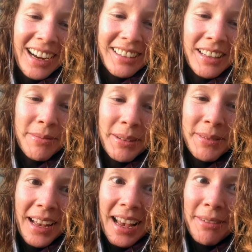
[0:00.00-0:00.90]
I
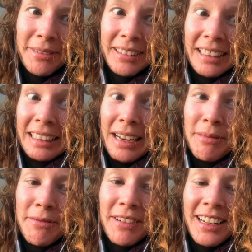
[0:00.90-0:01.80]
sometimes have, uh, I'm
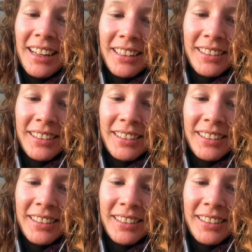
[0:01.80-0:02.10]
afraid that